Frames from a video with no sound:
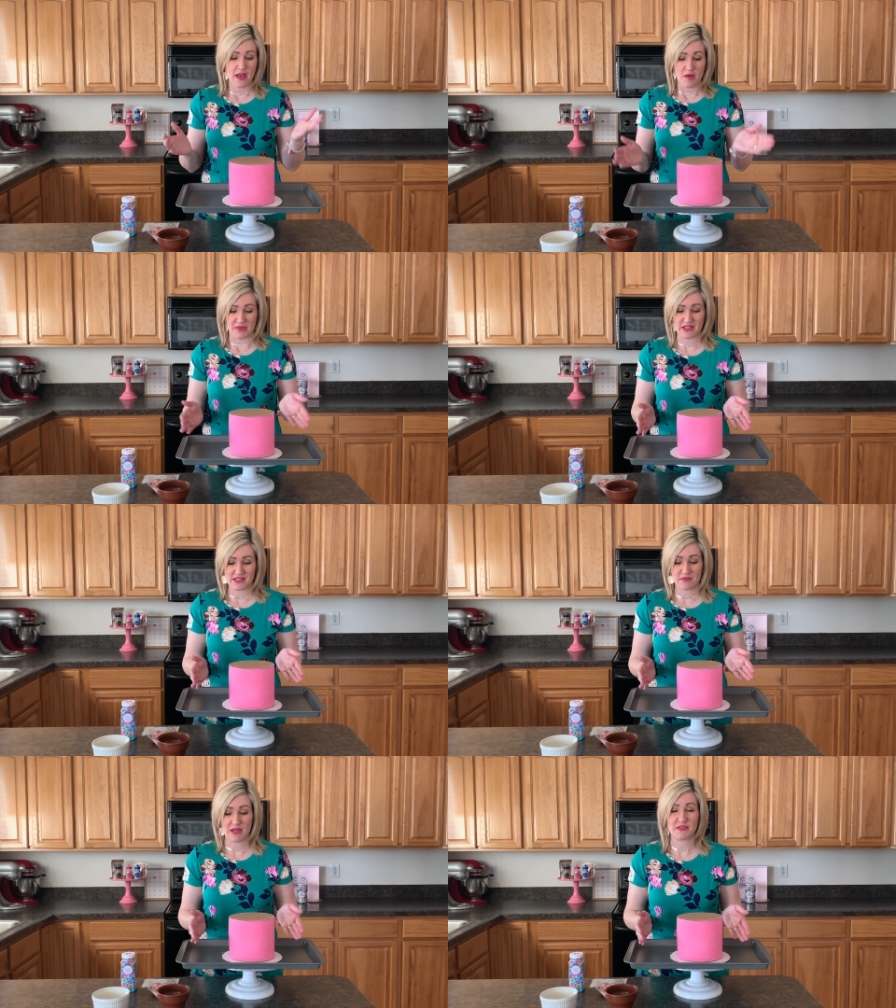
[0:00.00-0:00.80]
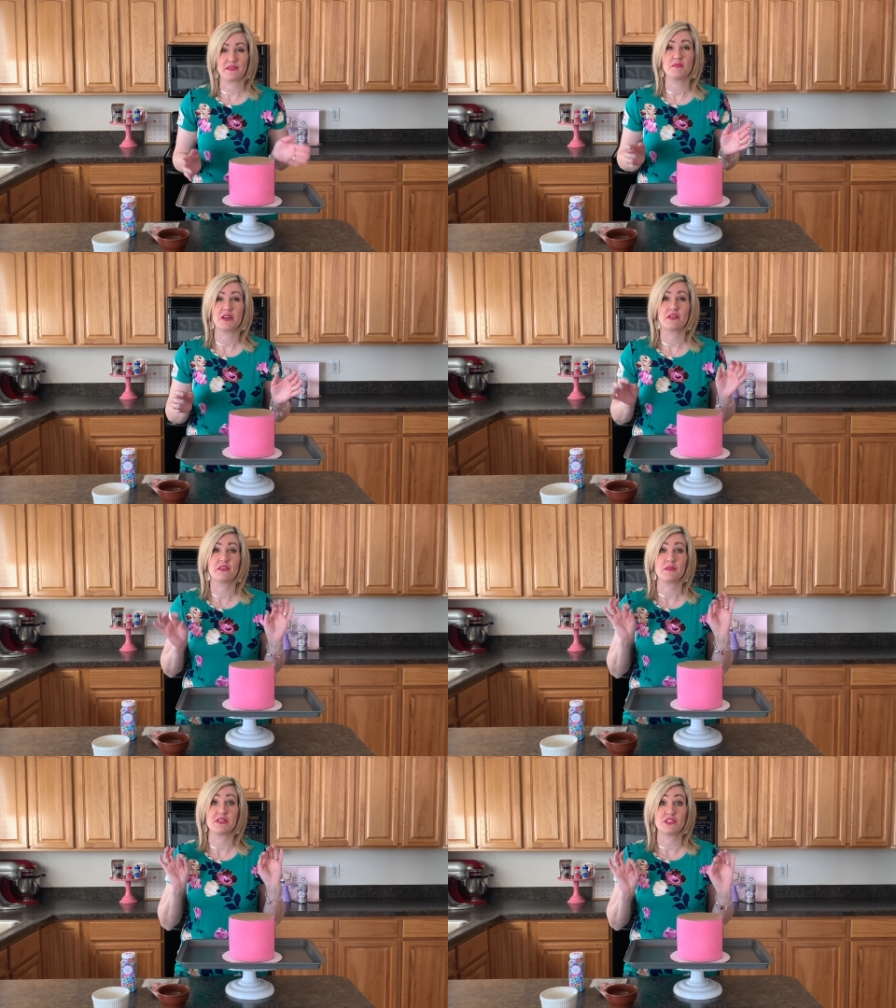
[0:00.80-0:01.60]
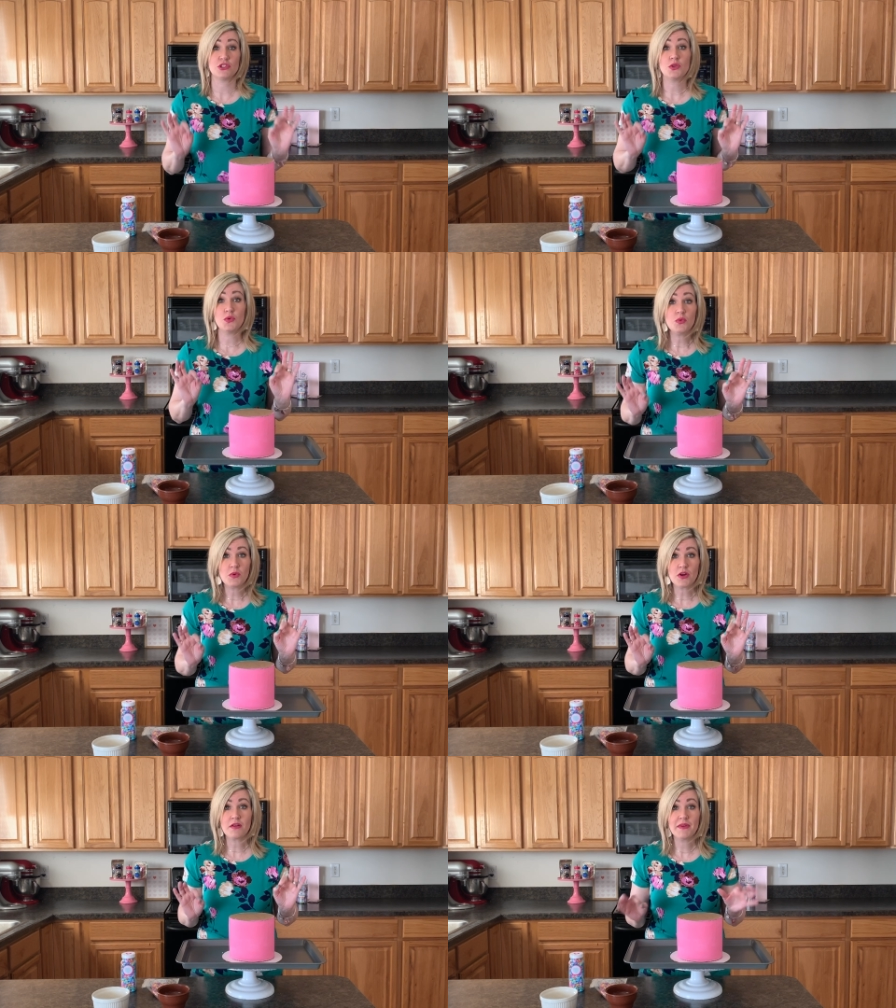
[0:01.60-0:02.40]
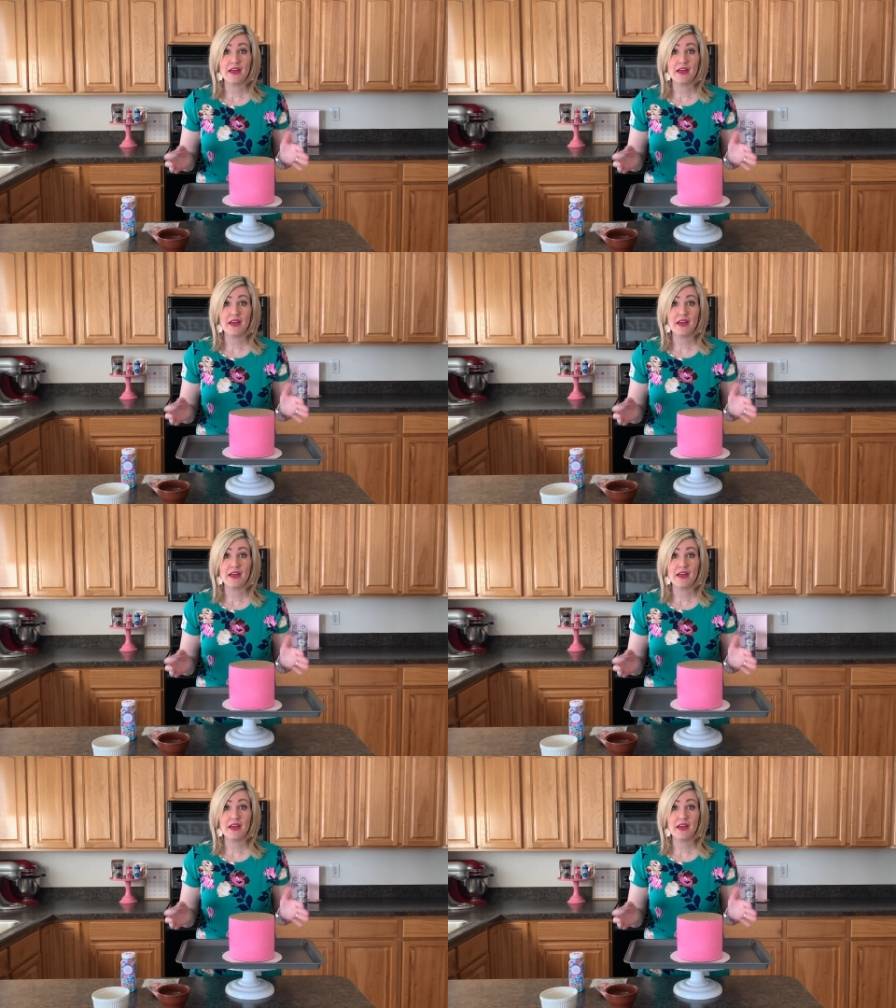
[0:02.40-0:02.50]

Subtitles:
because sometimes if the buttercream is too warm,